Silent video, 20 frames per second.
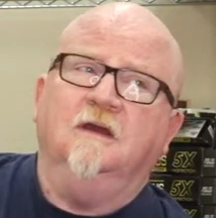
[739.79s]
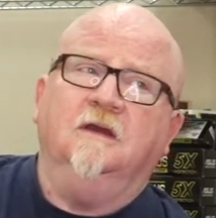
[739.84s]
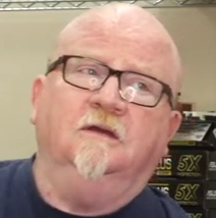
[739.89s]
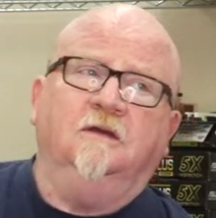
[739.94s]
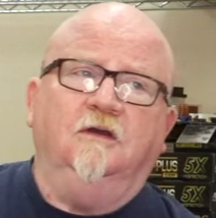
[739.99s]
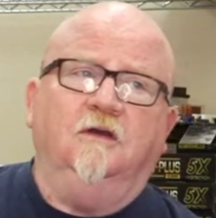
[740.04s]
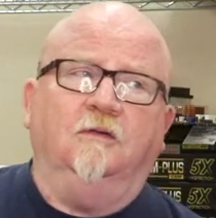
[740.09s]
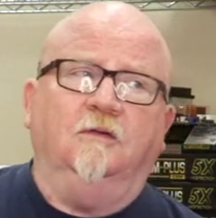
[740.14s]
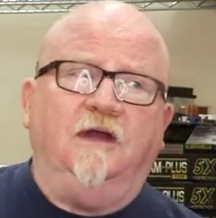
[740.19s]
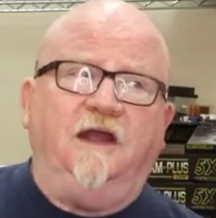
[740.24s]

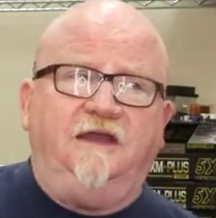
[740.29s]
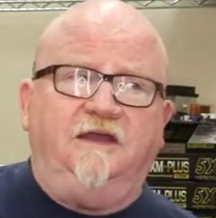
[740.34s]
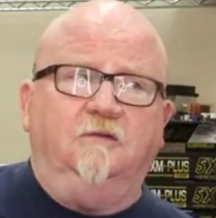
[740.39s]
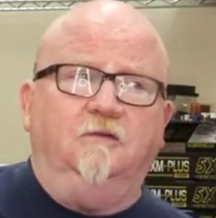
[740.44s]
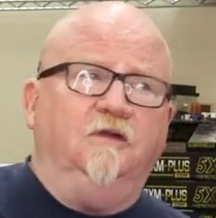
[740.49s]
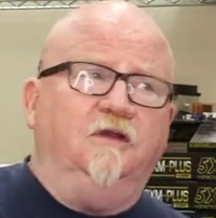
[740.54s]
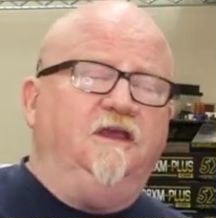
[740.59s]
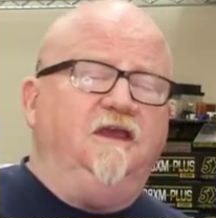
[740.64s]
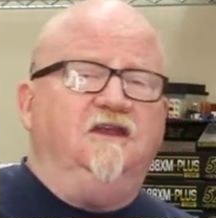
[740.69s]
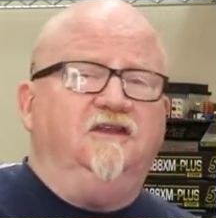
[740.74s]
You know, where I can
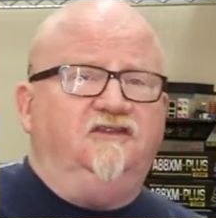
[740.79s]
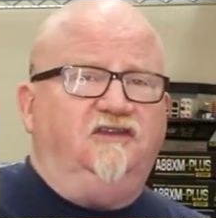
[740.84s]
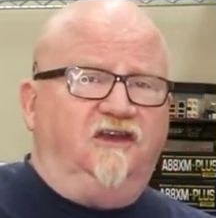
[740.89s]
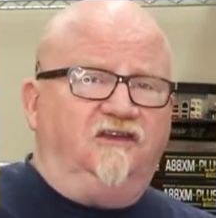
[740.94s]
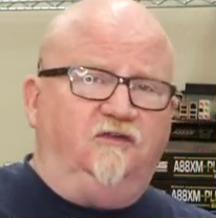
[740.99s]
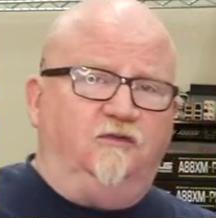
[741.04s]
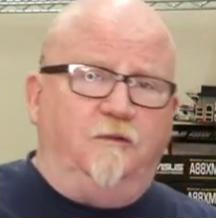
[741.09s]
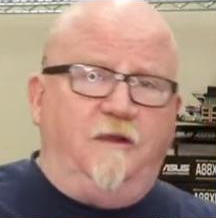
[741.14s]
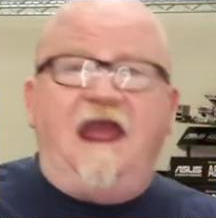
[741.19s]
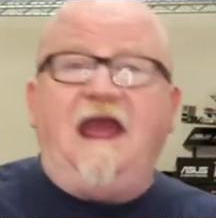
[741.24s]
really
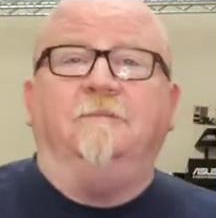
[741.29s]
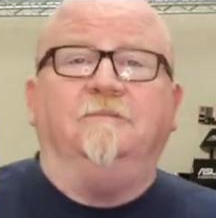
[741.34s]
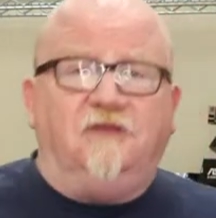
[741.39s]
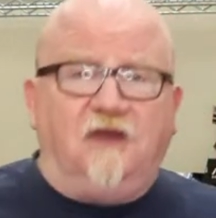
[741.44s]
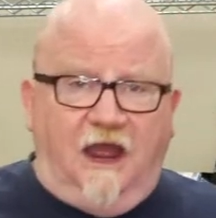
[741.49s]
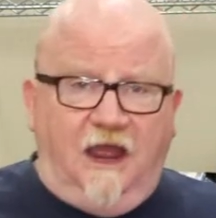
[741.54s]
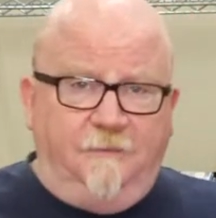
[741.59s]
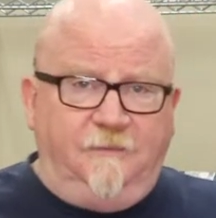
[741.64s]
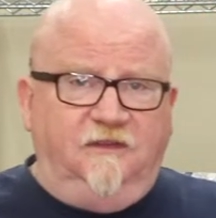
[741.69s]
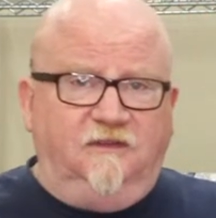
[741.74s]
adjust RAM
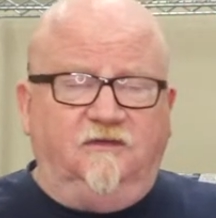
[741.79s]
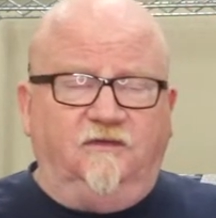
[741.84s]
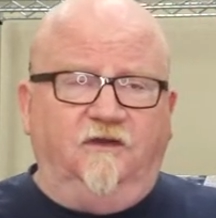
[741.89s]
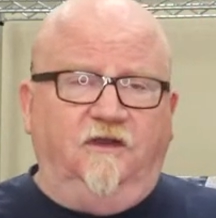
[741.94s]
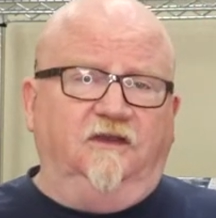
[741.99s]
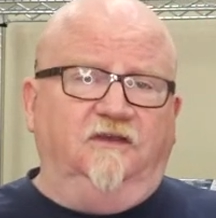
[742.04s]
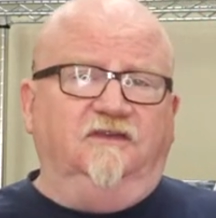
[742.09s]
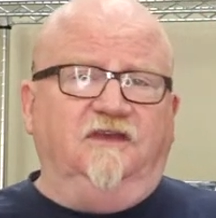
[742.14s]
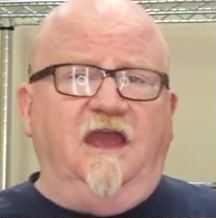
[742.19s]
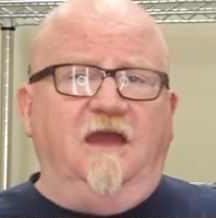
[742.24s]
timings, for
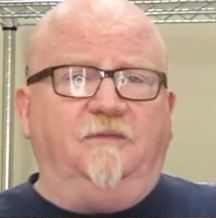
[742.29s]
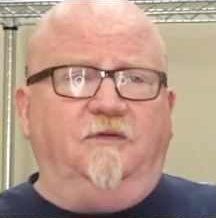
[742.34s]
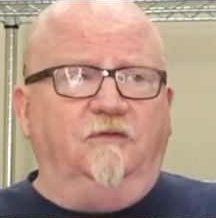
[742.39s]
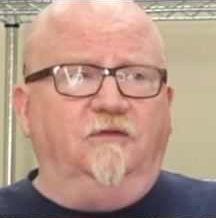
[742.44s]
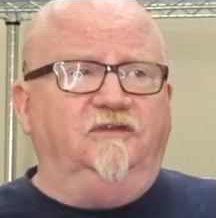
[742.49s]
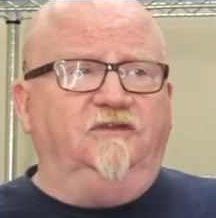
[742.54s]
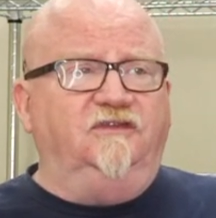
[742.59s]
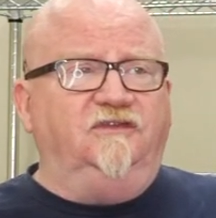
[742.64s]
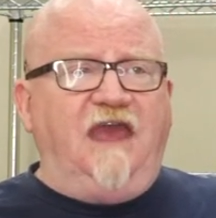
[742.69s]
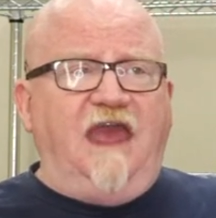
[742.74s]
example,
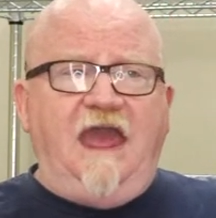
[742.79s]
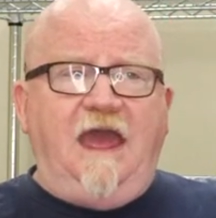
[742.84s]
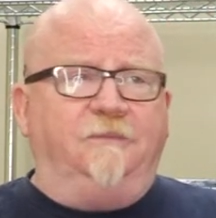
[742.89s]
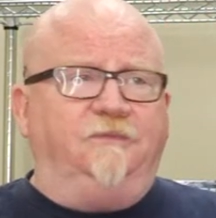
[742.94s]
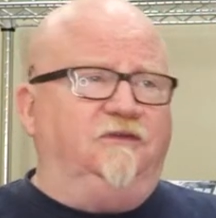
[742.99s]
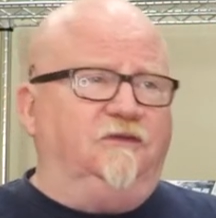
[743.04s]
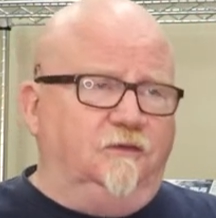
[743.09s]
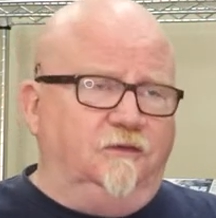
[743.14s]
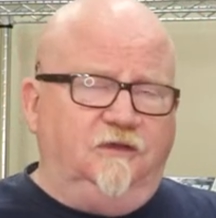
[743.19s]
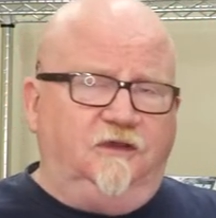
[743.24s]
which is
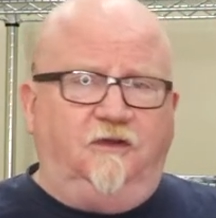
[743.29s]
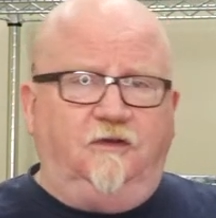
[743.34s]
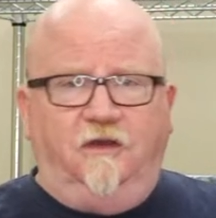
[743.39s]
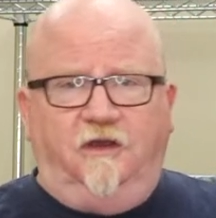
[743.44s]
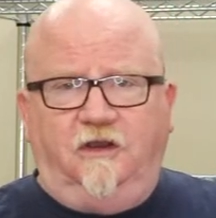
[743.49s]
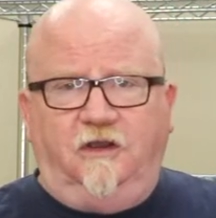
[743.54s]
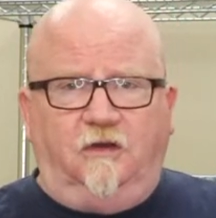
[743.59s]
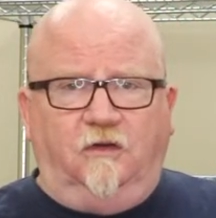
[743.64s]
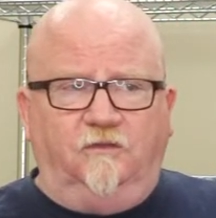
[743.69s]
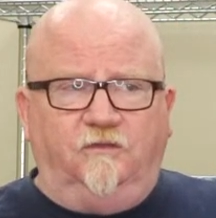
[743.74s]
absolutely
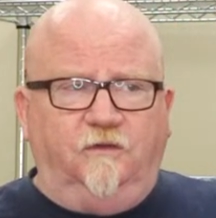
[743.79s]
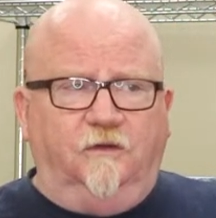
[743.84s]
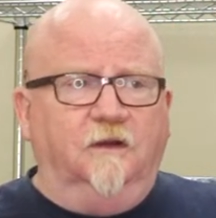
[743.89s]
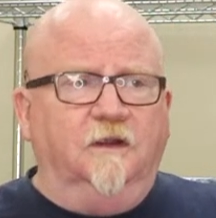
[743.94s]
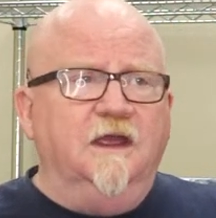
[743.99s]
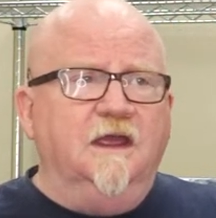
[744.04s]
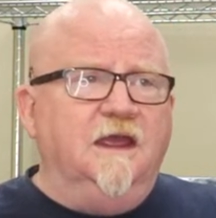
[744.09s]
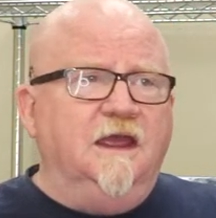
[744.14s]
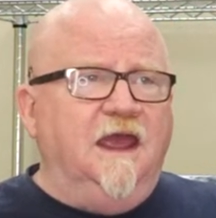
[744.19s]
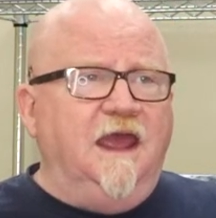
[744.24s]
critical for
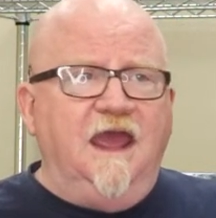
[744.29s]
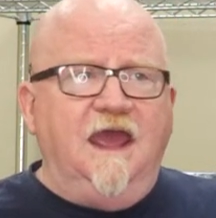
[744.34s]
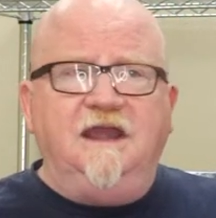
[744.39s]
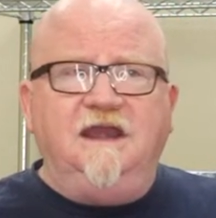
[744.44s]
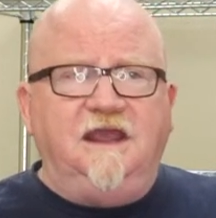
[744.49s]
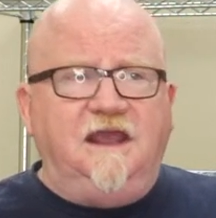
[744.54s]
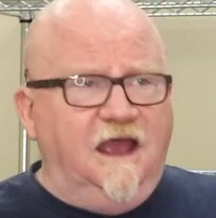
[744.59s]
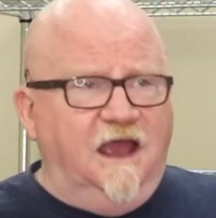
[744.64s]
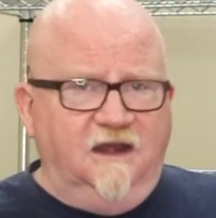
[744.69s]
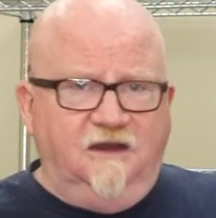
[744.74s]

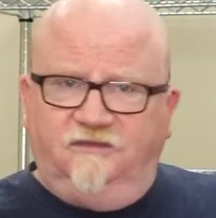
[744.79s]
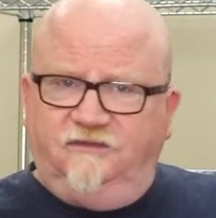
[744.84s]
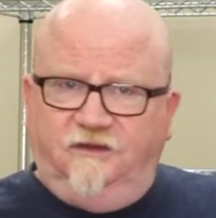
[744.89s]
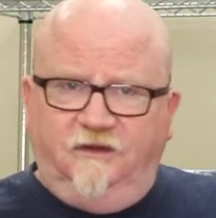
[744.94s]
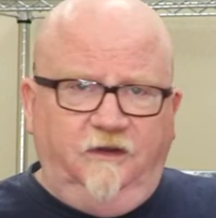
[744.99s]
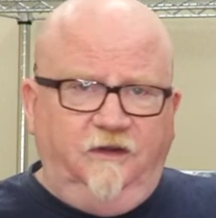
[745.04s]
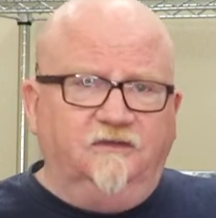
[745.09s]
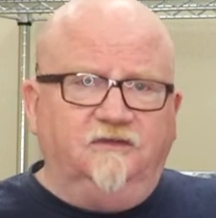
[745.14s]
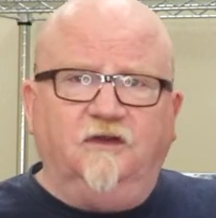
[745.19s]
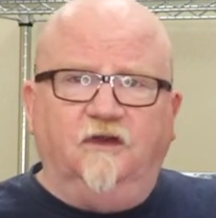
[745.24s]
any kind of
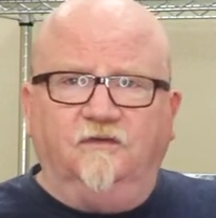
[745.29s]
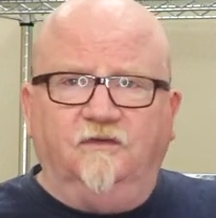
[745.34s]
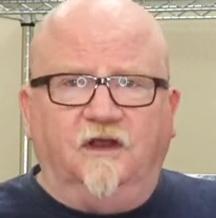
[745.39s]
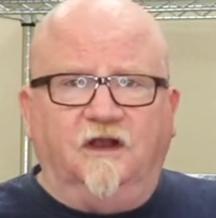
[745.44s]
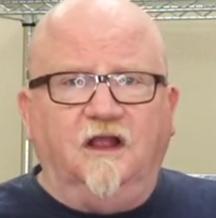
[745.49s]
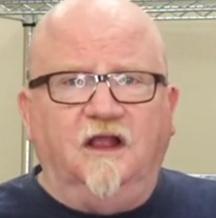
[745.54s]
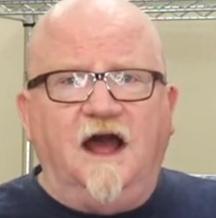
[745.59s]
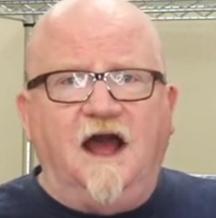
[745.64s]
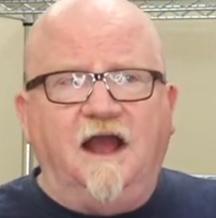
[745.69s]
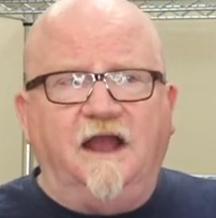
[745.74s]
serious
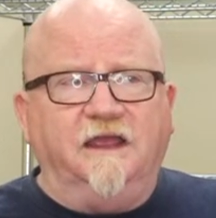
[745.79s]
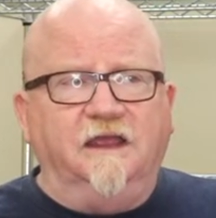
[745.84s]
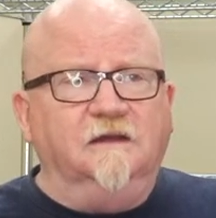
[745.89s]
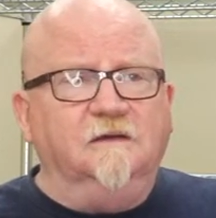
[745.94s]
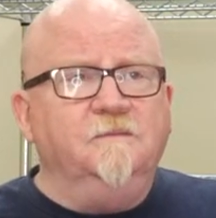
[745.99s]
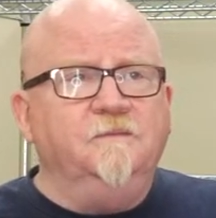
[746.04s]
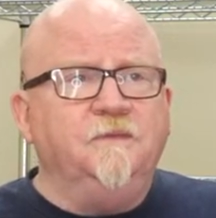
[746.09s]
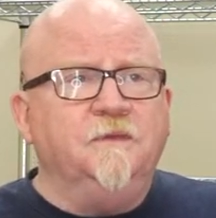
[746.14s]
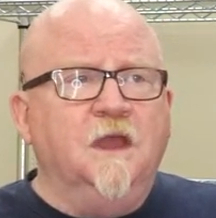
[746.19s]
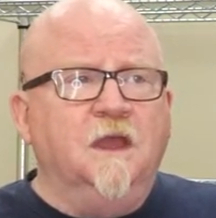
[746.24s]
overclocking.
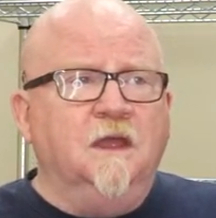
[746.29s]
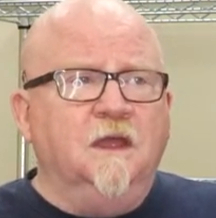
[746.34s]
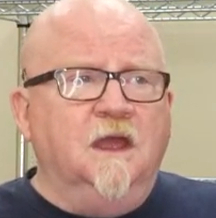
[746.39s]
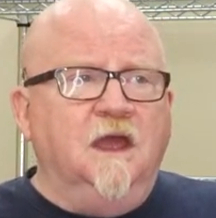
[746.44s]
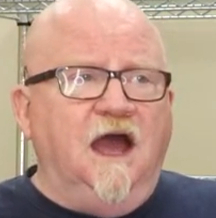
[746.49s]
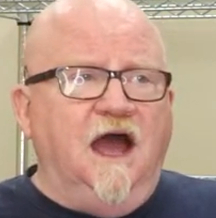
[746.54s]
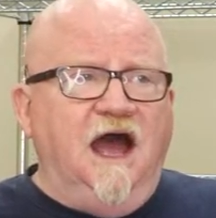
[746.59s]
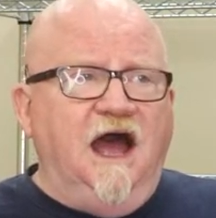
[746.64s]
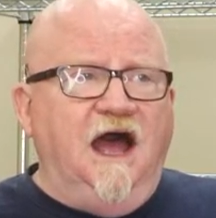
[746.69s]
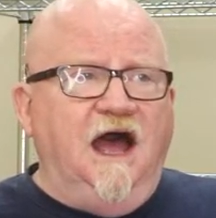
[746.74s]

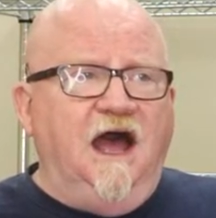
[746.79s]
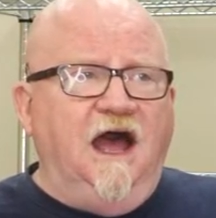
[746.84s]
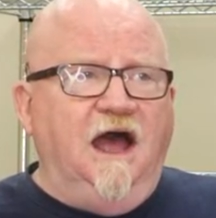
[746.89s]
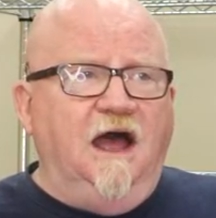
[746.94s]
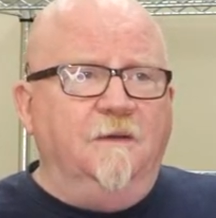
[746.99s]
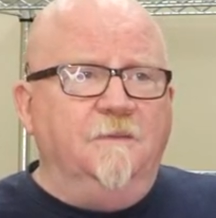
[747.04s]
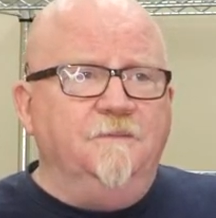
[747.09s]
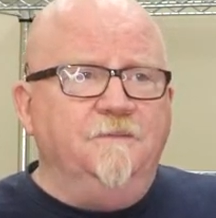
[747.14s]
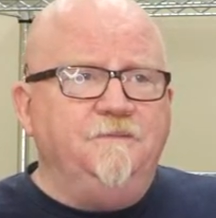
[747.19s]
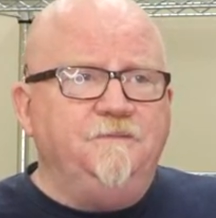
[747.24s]

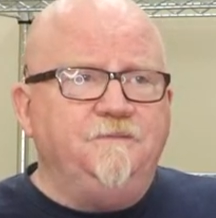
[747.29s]
Um,